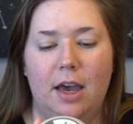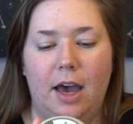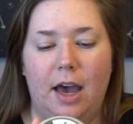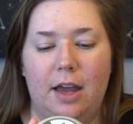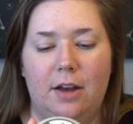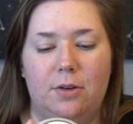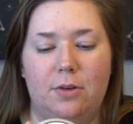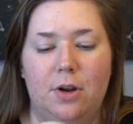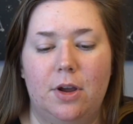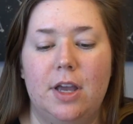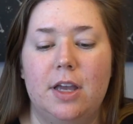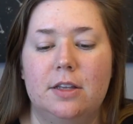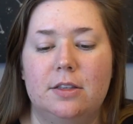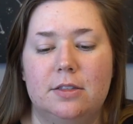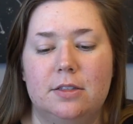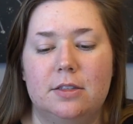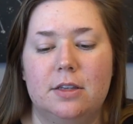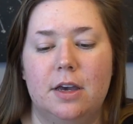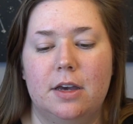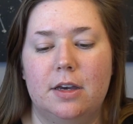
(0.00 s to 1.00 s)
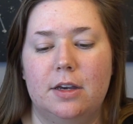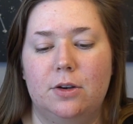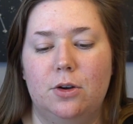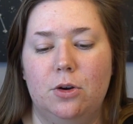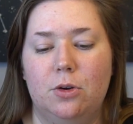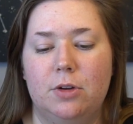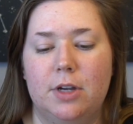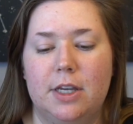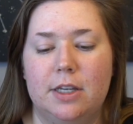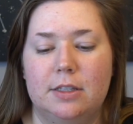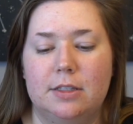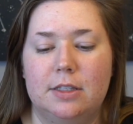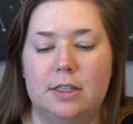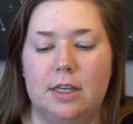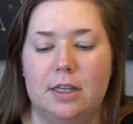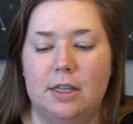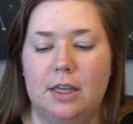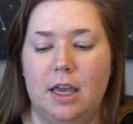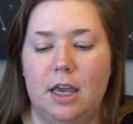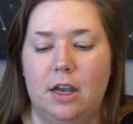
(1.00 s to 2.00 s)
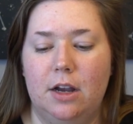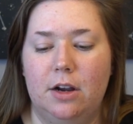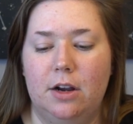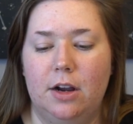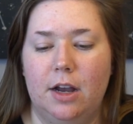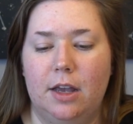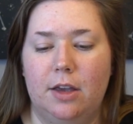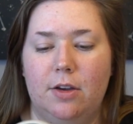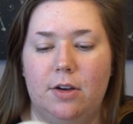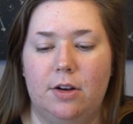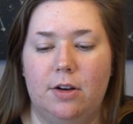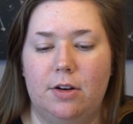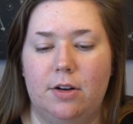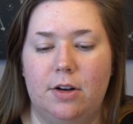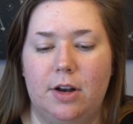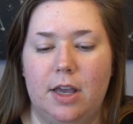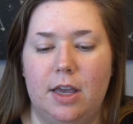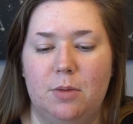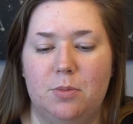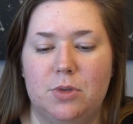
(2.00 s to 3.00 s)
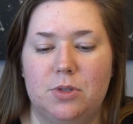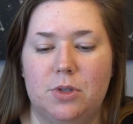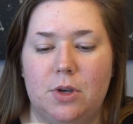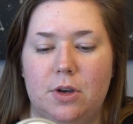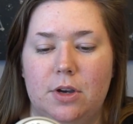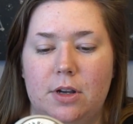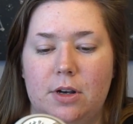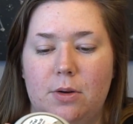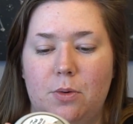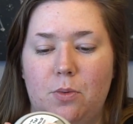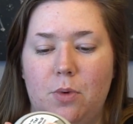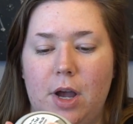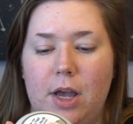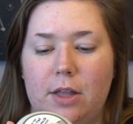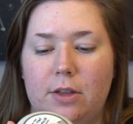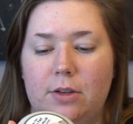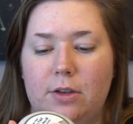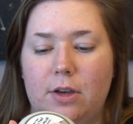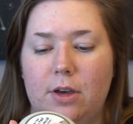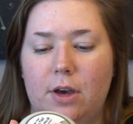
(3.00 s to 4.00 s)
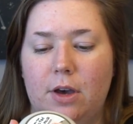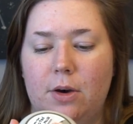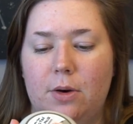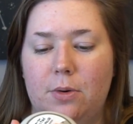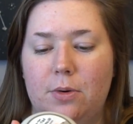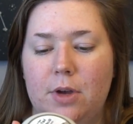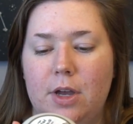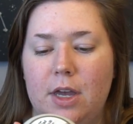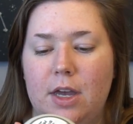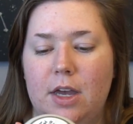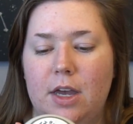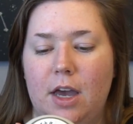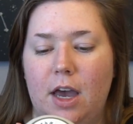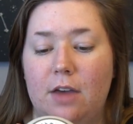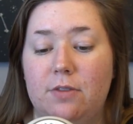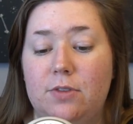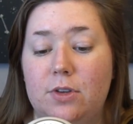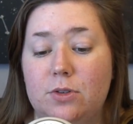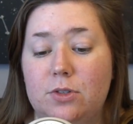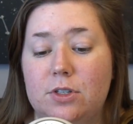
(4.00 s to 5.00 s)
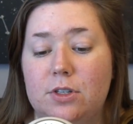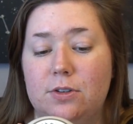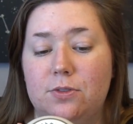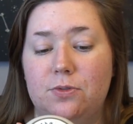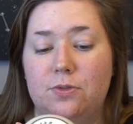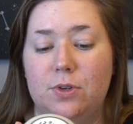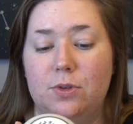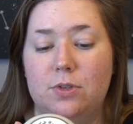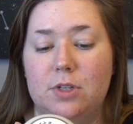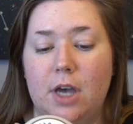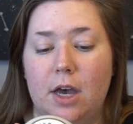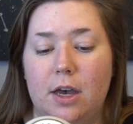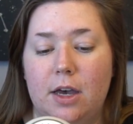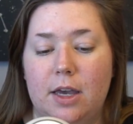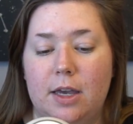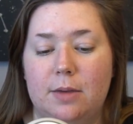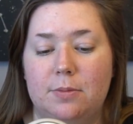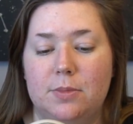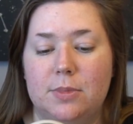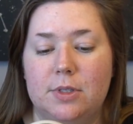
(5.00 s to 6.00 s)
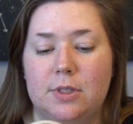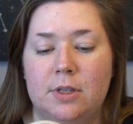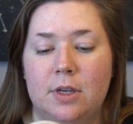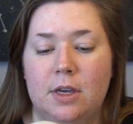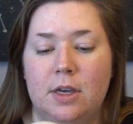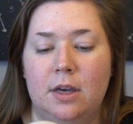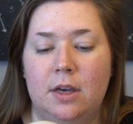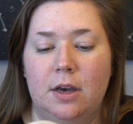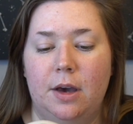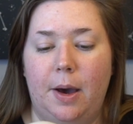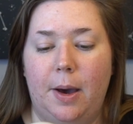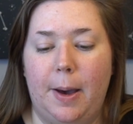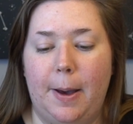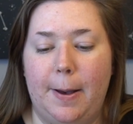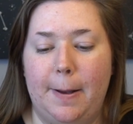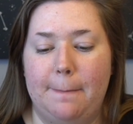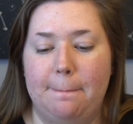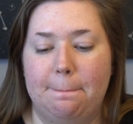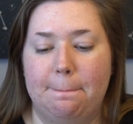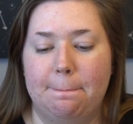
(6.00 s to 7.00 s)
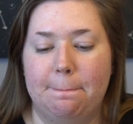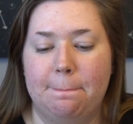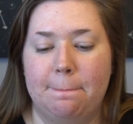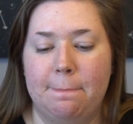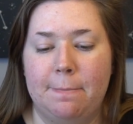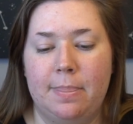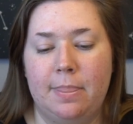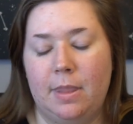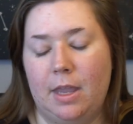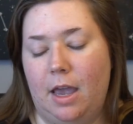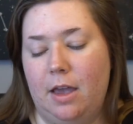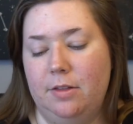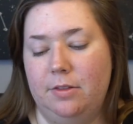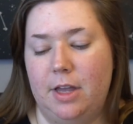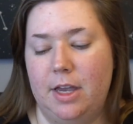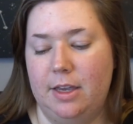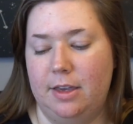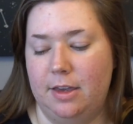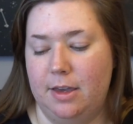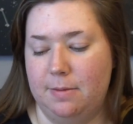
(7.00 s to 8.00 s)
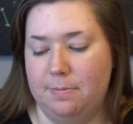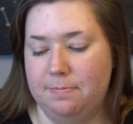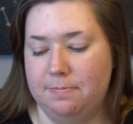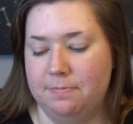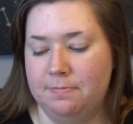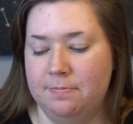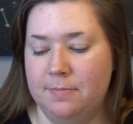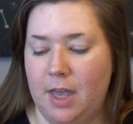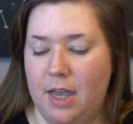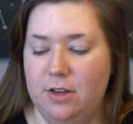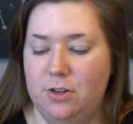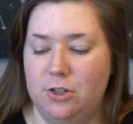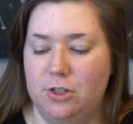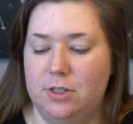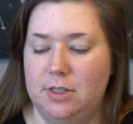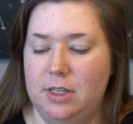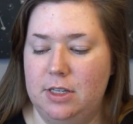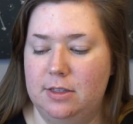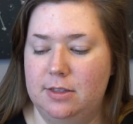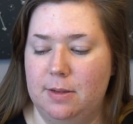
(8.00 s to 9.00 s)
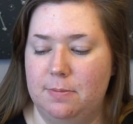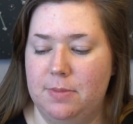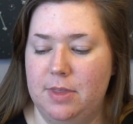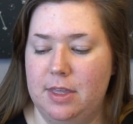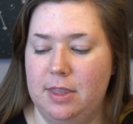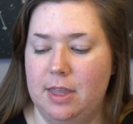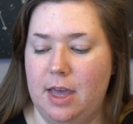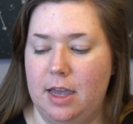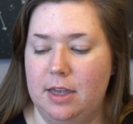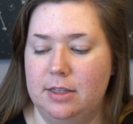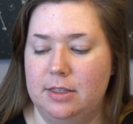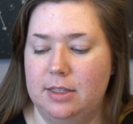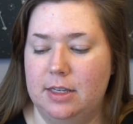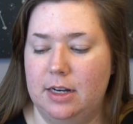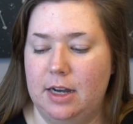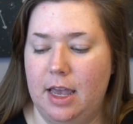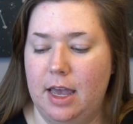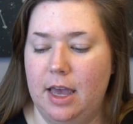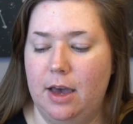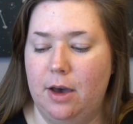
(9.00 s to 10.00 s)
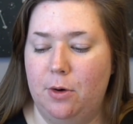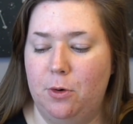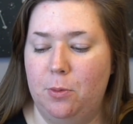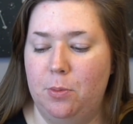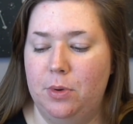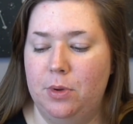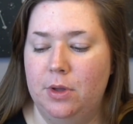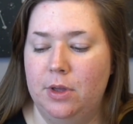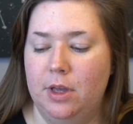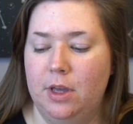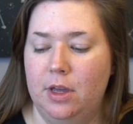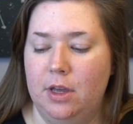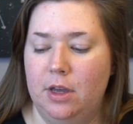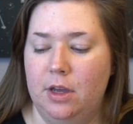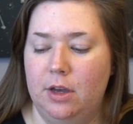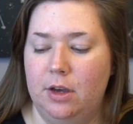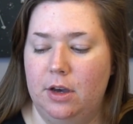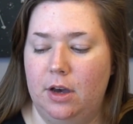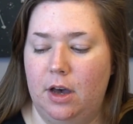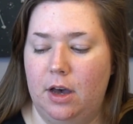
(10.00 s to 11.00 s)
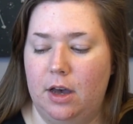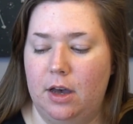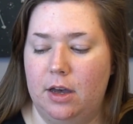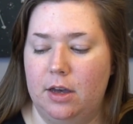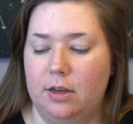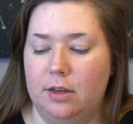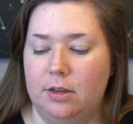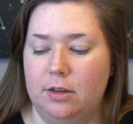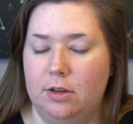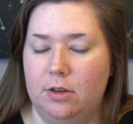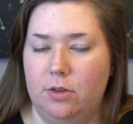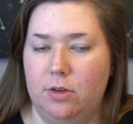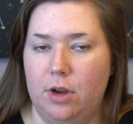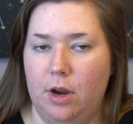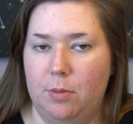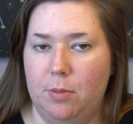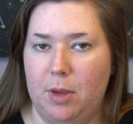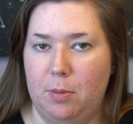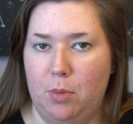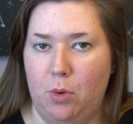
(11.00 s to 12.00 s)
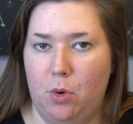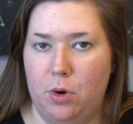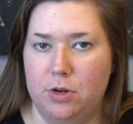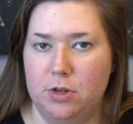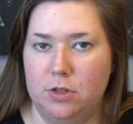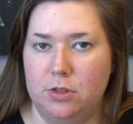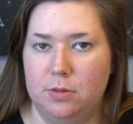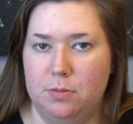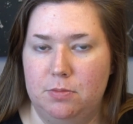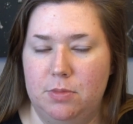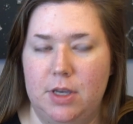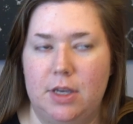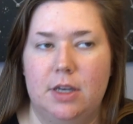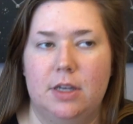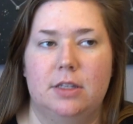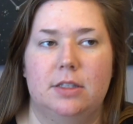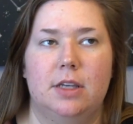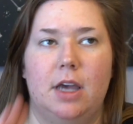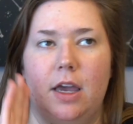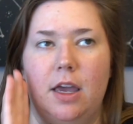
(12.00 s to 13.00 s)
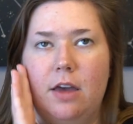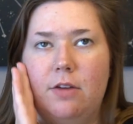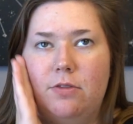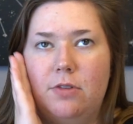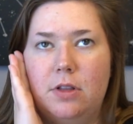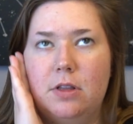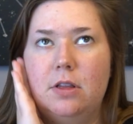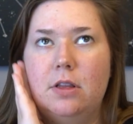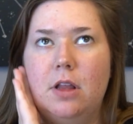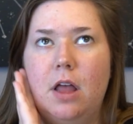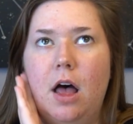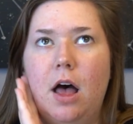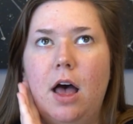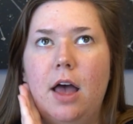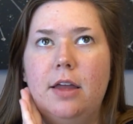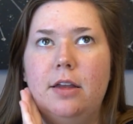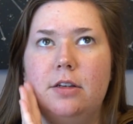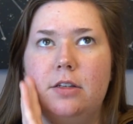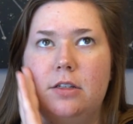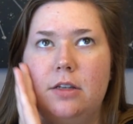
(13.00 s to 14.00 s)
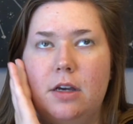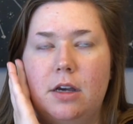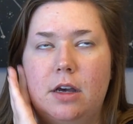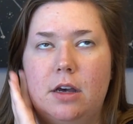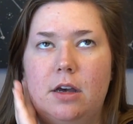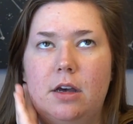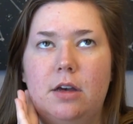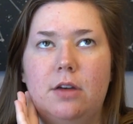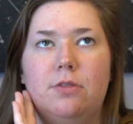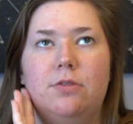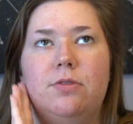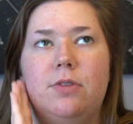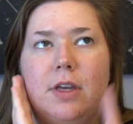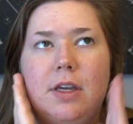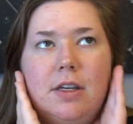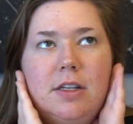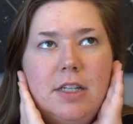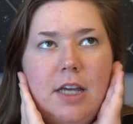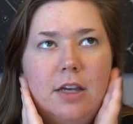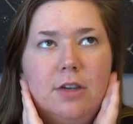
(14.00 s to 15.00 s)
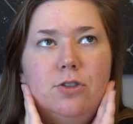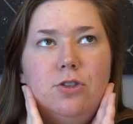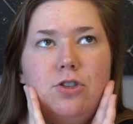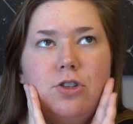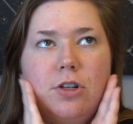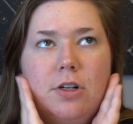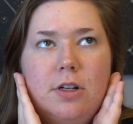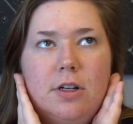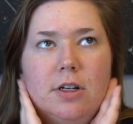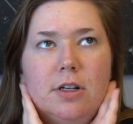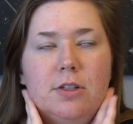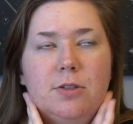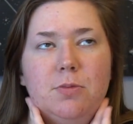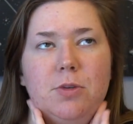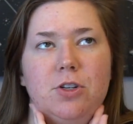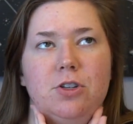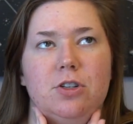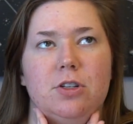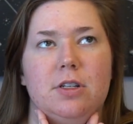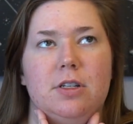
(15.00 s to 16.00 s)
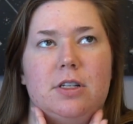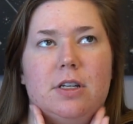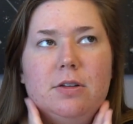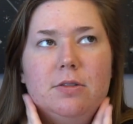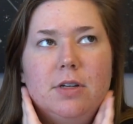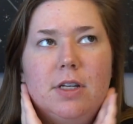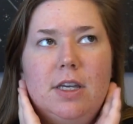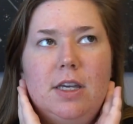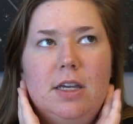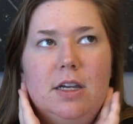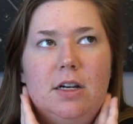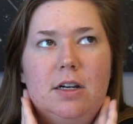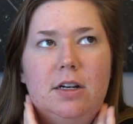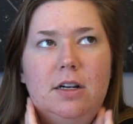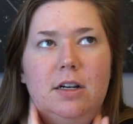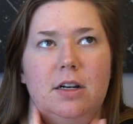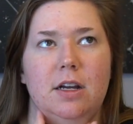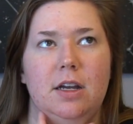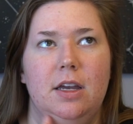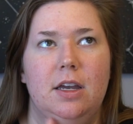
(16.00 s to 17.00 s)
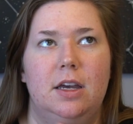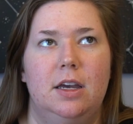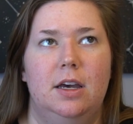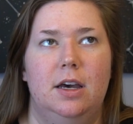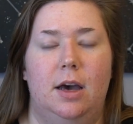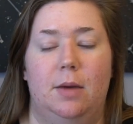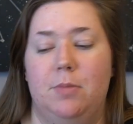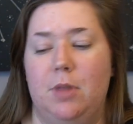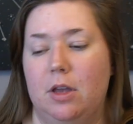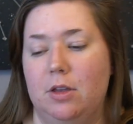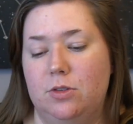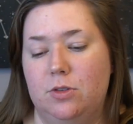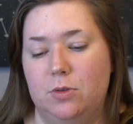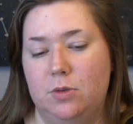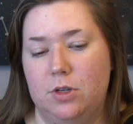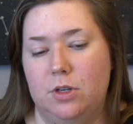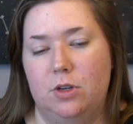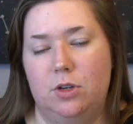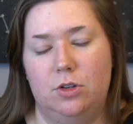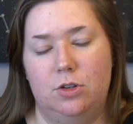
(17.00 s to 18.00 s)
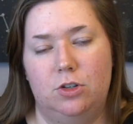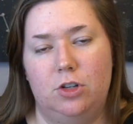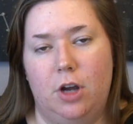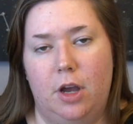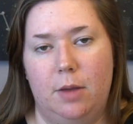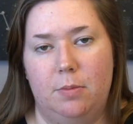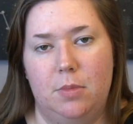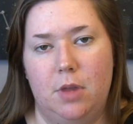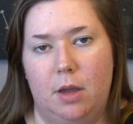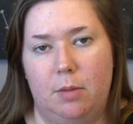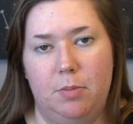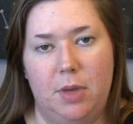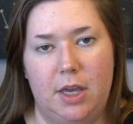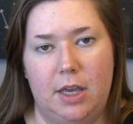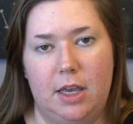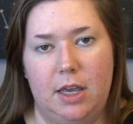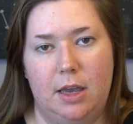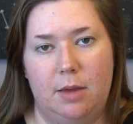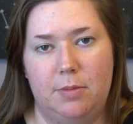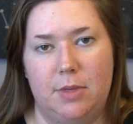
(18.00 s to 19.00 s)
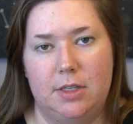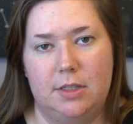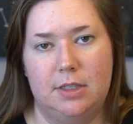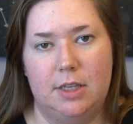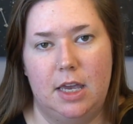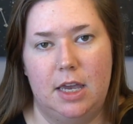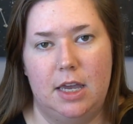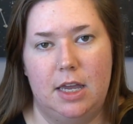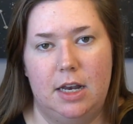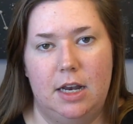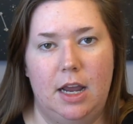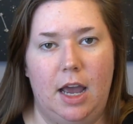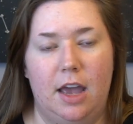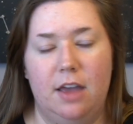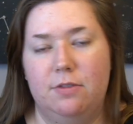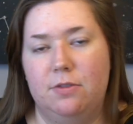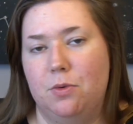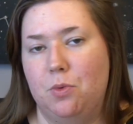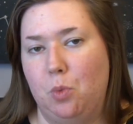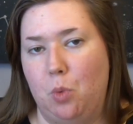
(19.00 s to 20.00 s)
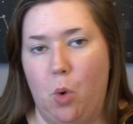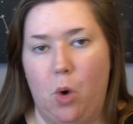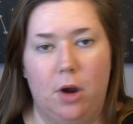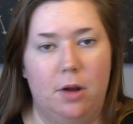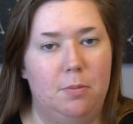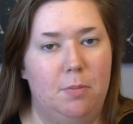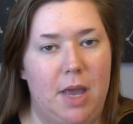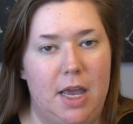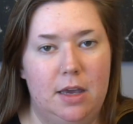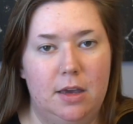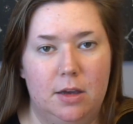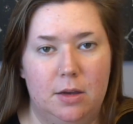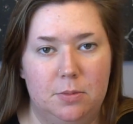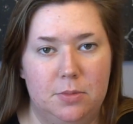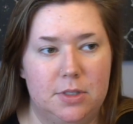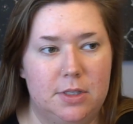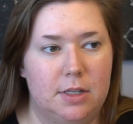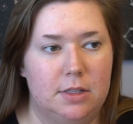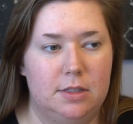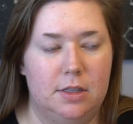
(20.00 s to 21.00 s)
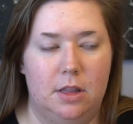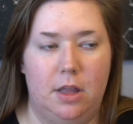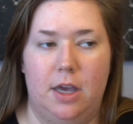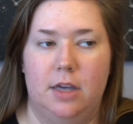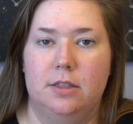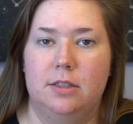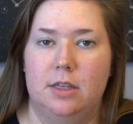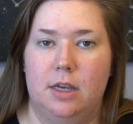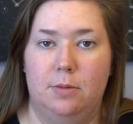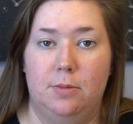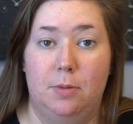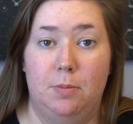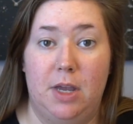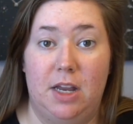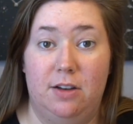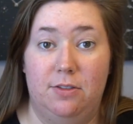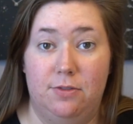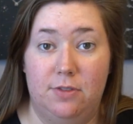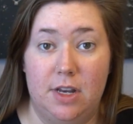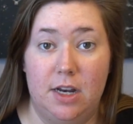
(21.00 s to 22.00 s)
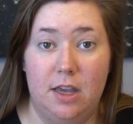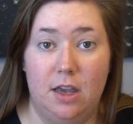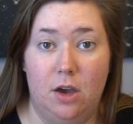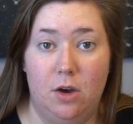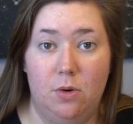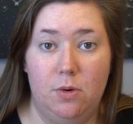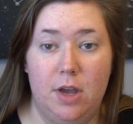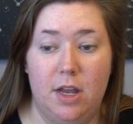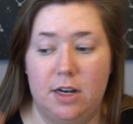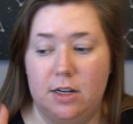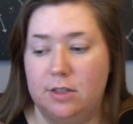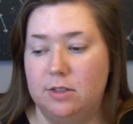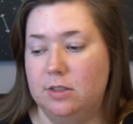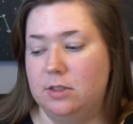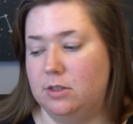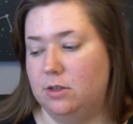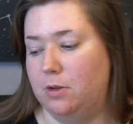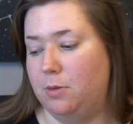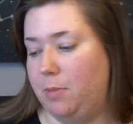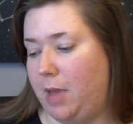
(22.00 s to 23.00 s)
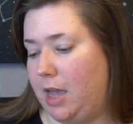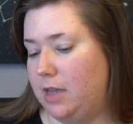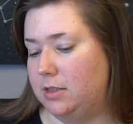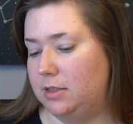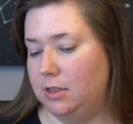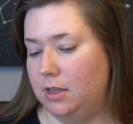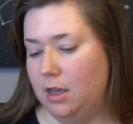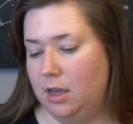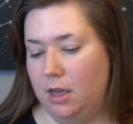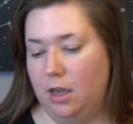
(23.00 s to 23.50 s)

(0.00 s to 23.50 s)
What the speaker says: I don't know, it's Korean skincare. I got it on Amazon a while ago. I've used it a few times. I like it. I just need something that is gonna help clear out my pores because I have a lot of like texture, especially down here. I'm not doing a good job not picking at my skin. I haven't worn makeup since the last time I made a video and it's still a mess.